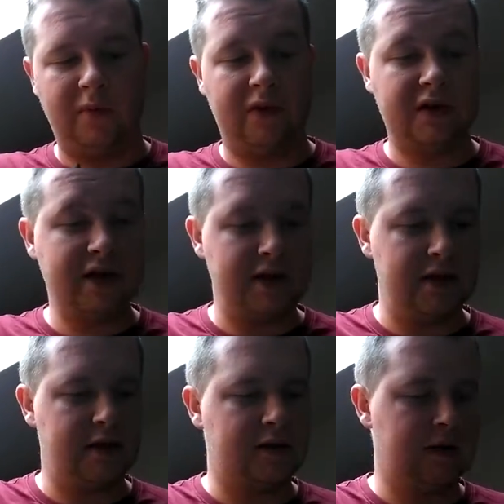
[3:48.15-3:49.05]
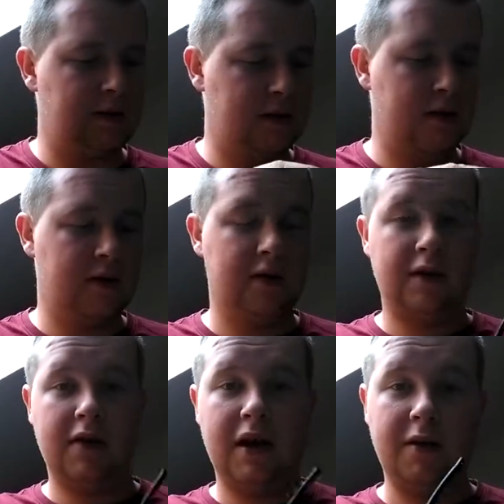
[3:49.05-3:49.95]
fatigued.
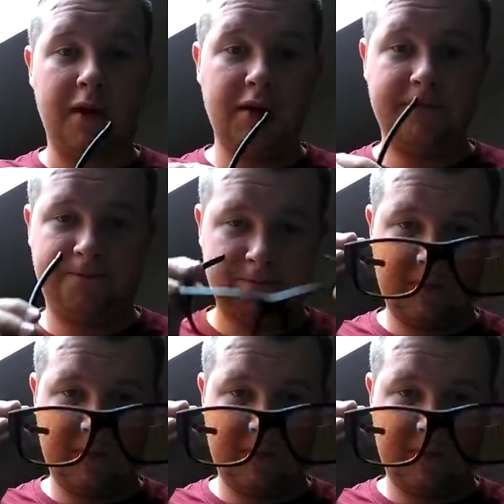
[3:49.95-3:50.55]
Anyway,